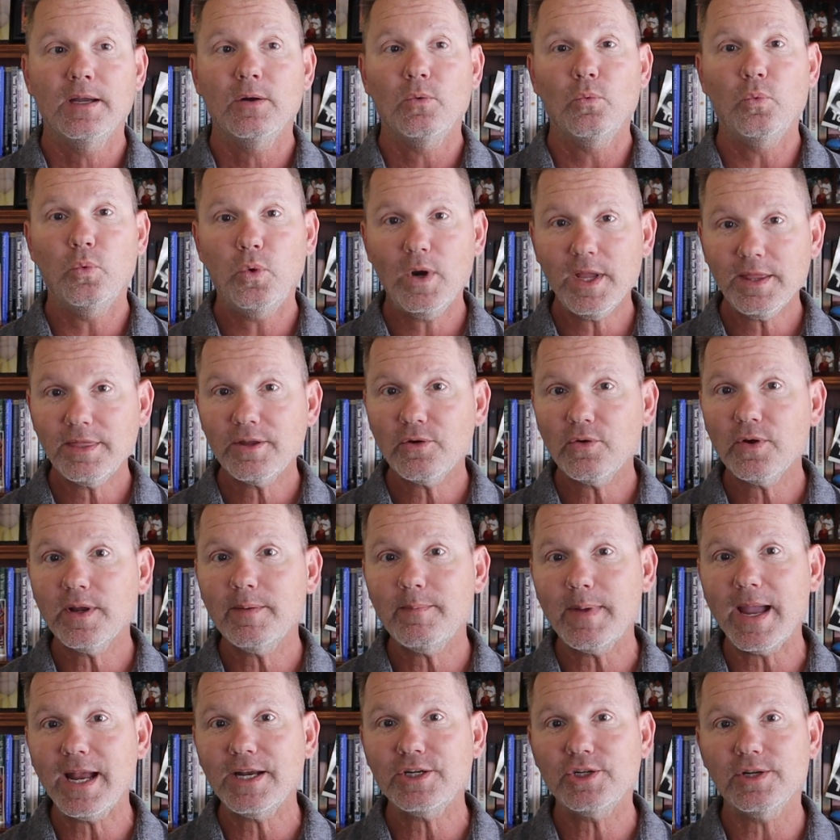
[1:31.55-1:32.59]
With
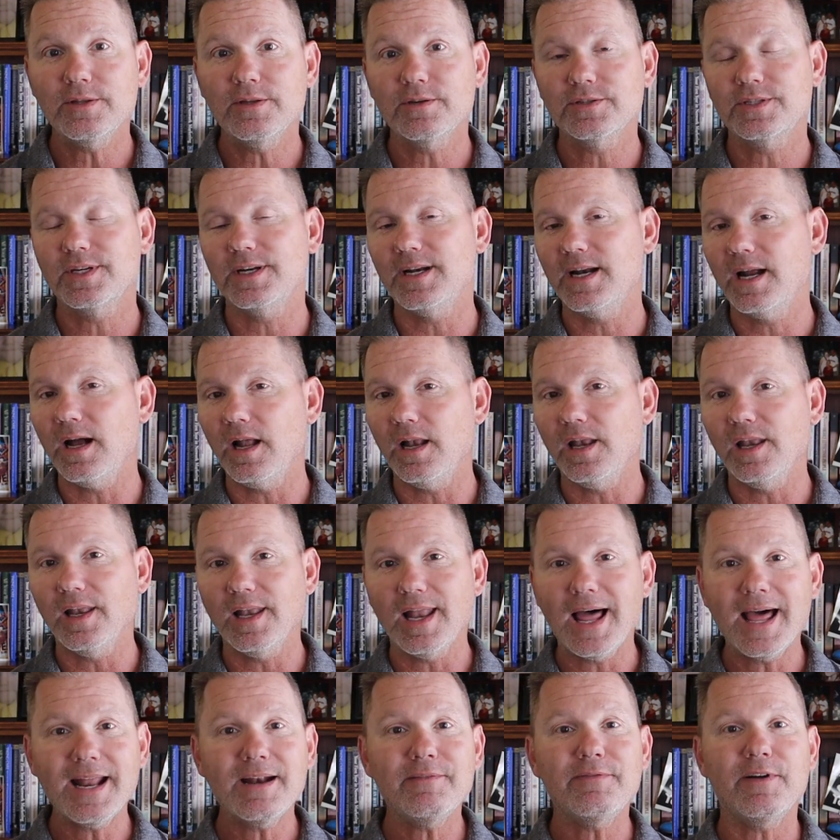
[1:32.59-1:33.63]
cremation, there's a
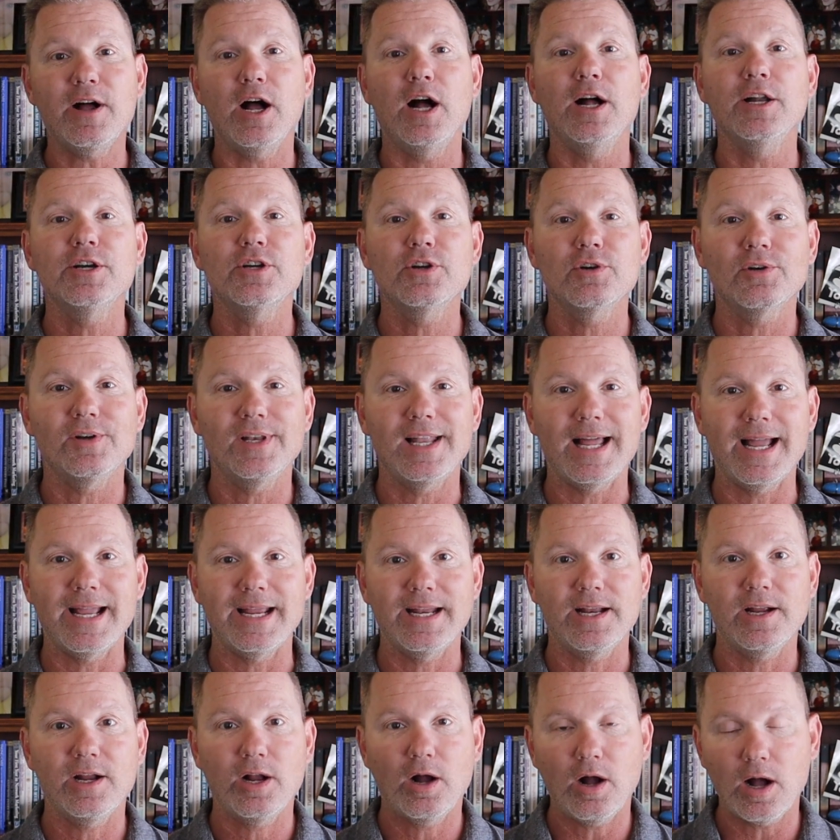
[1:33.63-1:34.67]
lot of
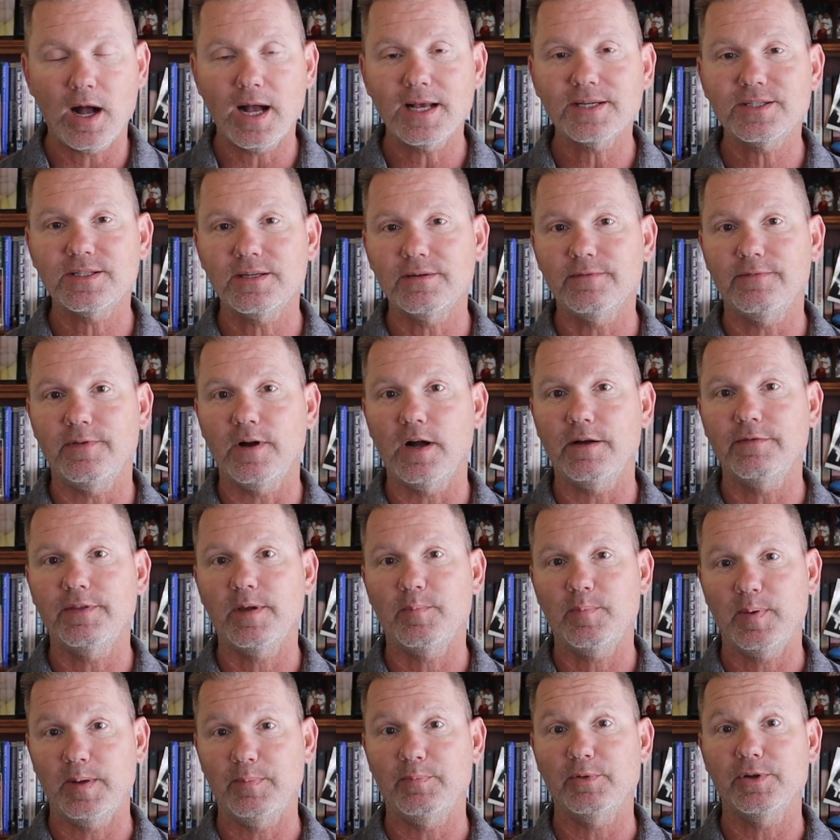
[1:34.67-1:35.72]
underlying costs involved
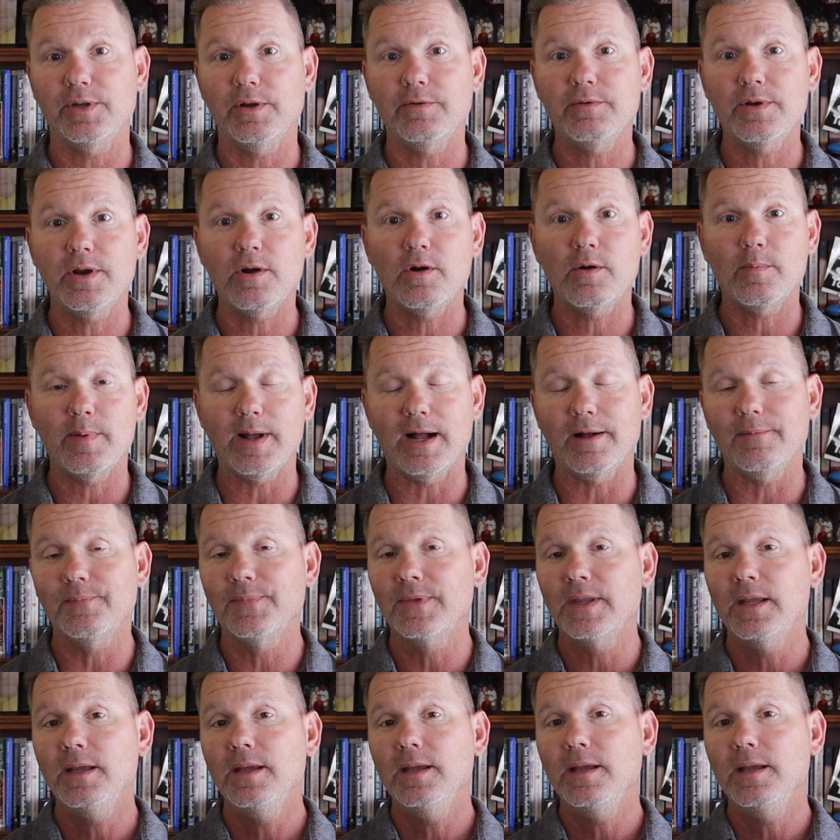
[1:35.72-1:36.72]
that people don't know about.